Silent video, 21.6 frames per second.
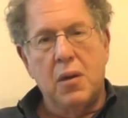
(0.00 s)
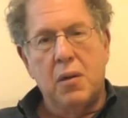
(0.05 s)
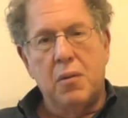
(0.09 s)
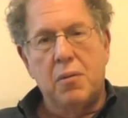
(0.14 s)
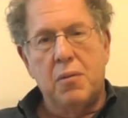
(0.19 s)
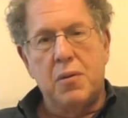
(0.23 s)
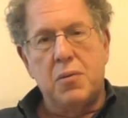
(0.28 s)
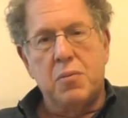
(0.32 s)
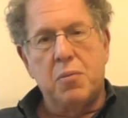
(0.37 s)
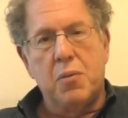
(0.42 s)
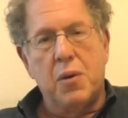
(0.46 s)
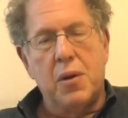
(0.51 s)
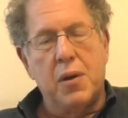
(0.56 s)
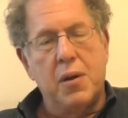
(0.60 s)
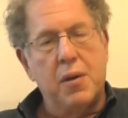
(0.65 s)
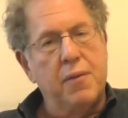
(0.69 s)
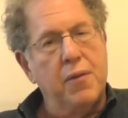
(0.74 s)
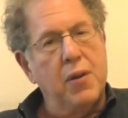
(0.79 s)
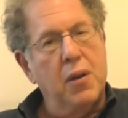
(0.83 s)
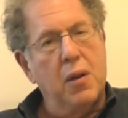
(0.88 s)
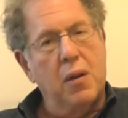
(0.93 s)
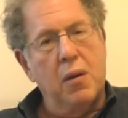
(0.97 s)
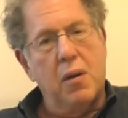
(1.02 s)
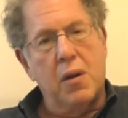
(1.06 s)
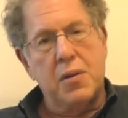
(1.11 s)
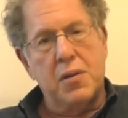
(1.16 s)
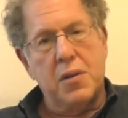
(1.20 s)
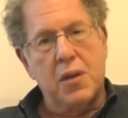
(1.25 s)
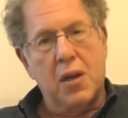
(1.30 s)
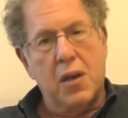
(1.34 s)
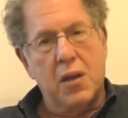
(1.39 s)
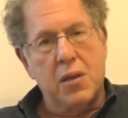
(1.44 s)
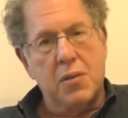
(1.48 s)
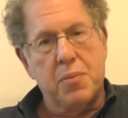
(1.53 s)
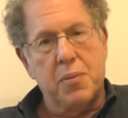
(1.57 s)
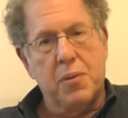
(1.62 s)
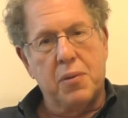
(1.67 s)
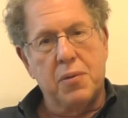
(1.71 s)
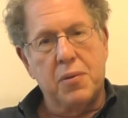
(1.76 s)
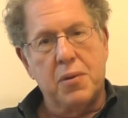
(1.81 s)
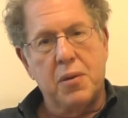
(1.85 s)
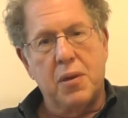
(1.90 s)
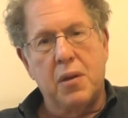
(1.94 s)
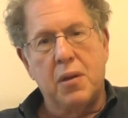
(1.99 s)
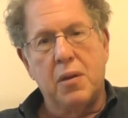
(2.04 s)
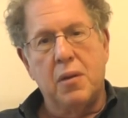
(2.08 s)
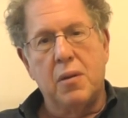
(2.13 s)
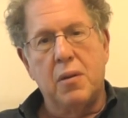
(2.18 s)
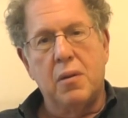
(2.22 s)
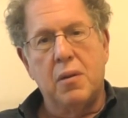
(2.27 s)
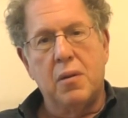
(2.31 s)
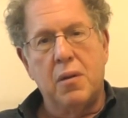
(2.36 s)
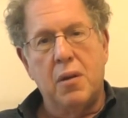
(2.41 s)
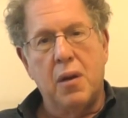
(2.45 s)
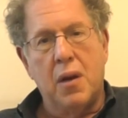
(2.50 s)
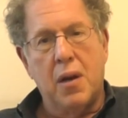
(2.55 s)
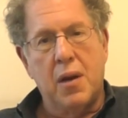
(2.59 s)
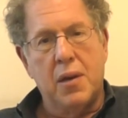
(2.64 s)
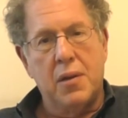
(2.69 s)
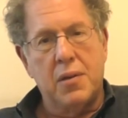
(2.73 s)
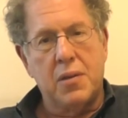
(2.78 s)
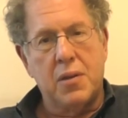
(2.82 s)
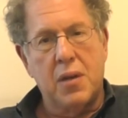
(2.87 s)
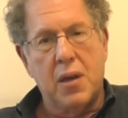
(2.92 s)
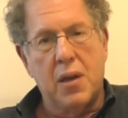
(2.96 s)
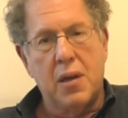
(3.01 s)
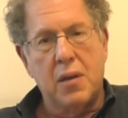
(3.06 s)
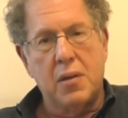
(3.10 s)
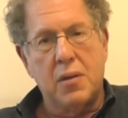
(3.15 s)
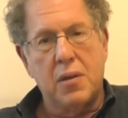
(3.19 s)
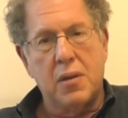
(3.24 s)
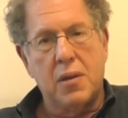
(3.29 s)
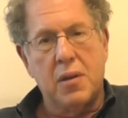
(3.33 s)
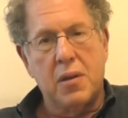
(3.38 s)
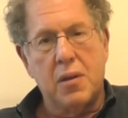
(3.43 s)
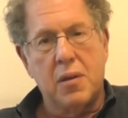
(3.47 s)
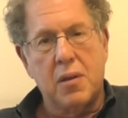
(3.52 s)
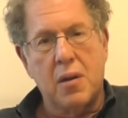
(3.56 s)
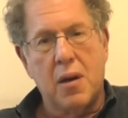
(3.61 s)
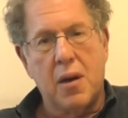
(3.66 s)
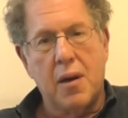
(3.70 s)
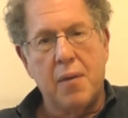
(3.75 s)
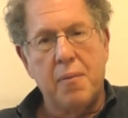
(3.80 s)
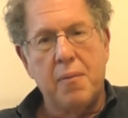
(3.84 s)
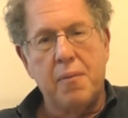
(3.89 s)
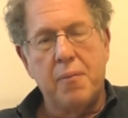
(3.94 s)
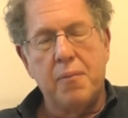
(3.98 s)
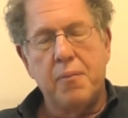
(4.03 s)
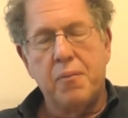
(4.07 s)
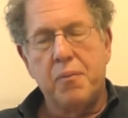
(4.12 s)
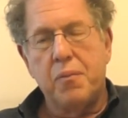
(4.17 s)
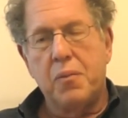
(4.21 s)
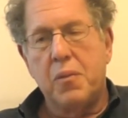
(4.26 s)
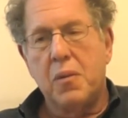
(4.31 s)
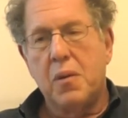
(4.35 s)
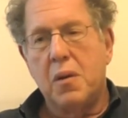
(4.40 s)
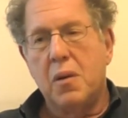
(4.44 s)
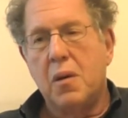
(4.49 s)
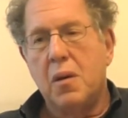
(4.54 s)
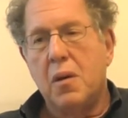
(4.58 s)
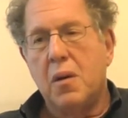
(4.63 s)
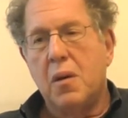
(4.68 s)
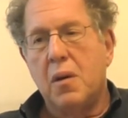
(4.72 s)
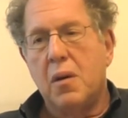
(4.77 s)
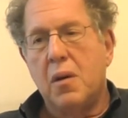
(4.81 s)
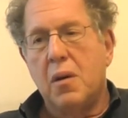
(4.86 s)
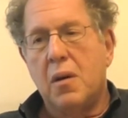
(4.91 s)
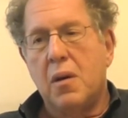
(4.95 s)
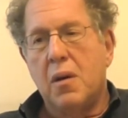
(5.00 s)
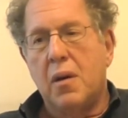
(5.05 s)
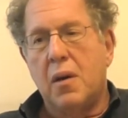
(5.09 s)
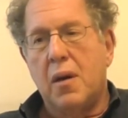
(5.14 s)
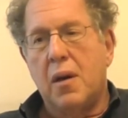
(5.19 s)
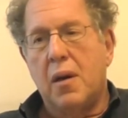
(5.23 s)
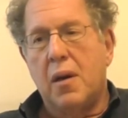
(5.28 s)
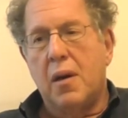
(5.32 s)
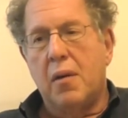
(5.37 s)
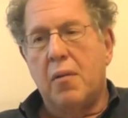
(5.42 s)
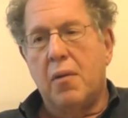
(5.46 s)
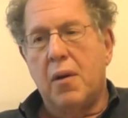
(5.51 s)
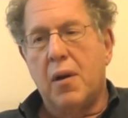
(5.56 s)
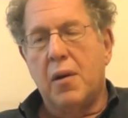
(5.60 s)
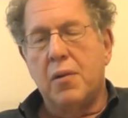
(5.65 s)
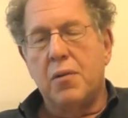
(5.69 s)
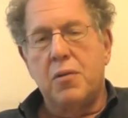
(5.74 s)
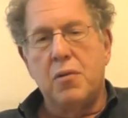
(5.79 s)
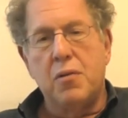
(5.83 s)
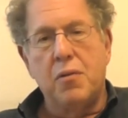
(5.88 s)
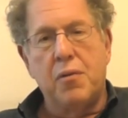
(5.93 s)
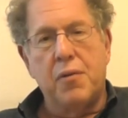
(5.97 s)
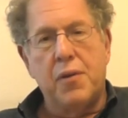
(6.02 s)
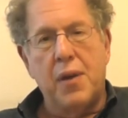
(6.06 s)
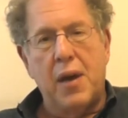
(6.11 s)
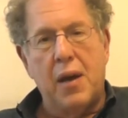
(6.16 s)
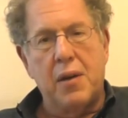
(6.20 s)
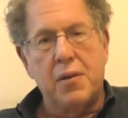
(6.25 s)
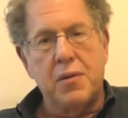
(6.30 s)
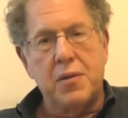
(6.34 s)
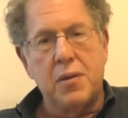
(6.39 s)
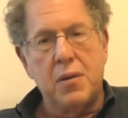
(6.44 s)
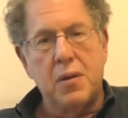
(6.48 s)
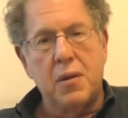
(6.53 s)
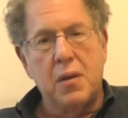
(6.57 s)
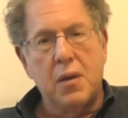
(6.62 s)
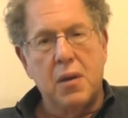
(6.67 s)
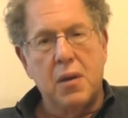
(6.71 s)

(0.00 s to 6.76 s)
which is one of the largest hospitals in the United States at the time. And around 2000,